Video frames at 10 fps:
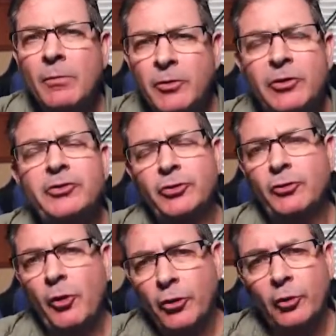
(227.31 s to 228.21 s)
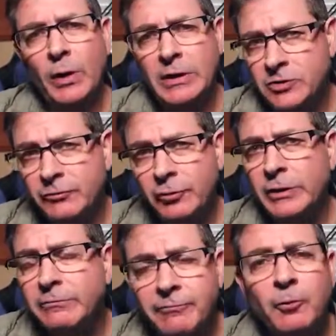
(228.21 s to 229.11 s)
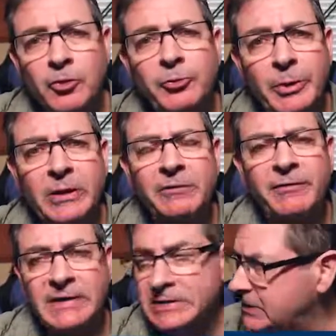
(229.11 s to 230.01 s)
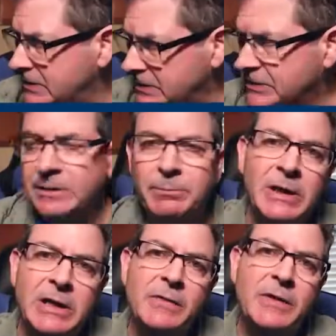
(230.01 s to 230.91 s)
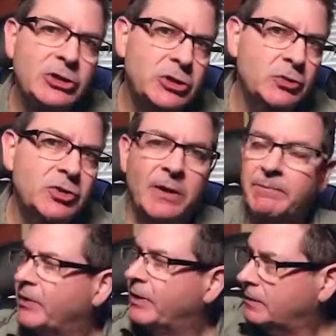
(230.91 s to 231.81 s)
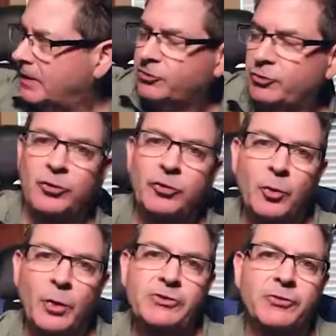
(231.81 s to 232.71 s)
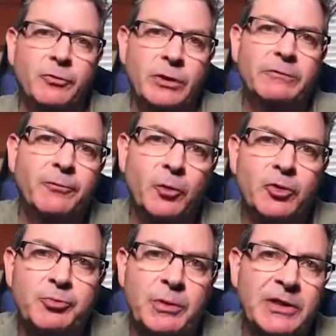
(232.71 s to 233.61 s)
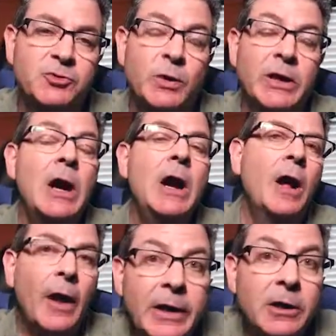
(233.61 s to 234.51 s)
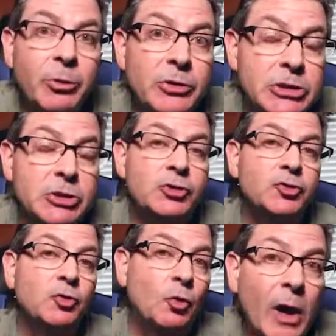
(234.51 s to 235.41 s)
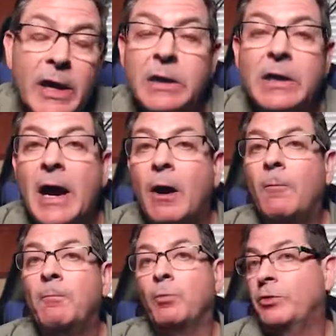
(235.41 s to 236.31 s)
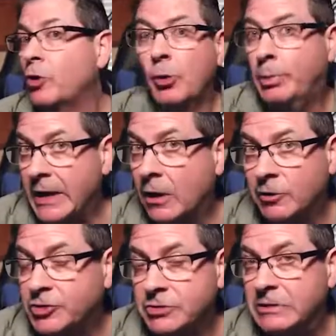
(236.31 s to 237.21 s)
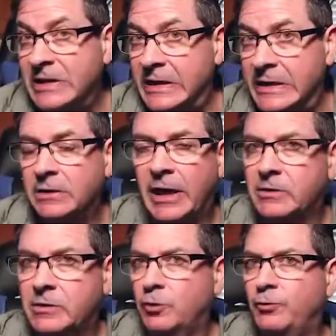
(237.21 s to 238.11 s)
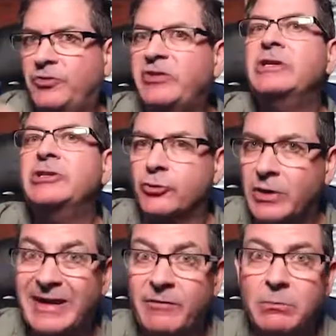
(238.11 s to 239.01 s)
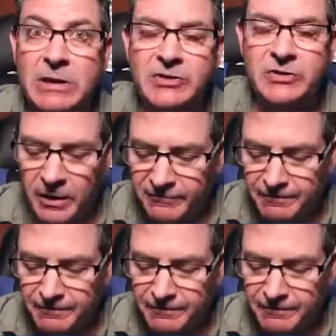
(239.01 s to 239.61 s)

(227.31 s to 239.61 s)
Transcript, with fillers: Those are your local rates of reinforcement. If I tease somebody and they do something, that's local rates of reinforcement. That's what I can produce right now with nobody else needed, like no teacher giving me stuff.